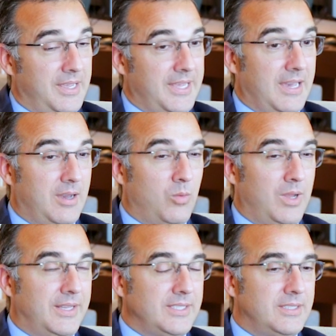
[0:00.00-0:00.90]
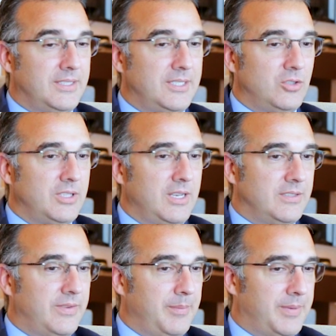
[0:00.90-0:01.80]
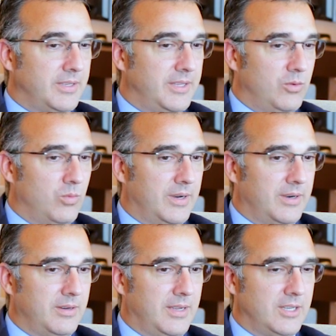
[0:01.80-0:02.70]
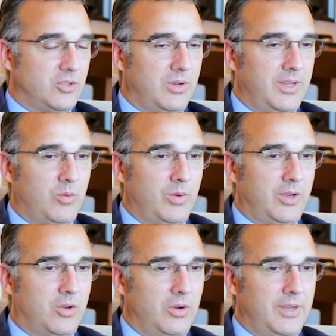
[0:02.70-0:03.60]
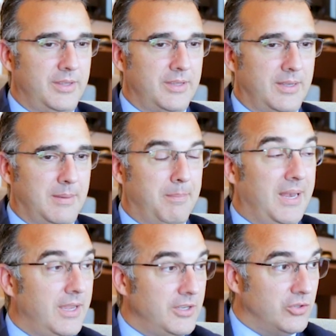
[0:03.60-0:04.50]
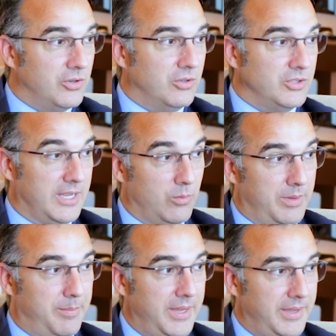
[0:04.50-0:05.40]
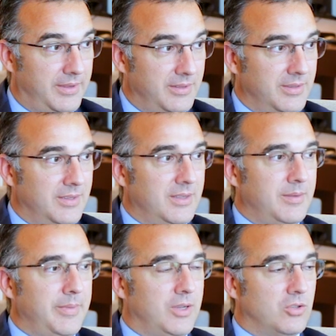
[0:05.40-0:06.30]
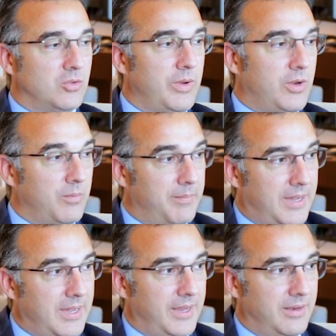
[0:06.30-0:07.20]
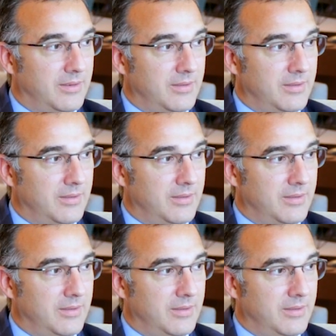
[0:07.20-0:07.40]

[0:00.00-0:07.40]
Yeah, well, this hotel is very particular. Actually, we call it a leisure hotel with B because we combine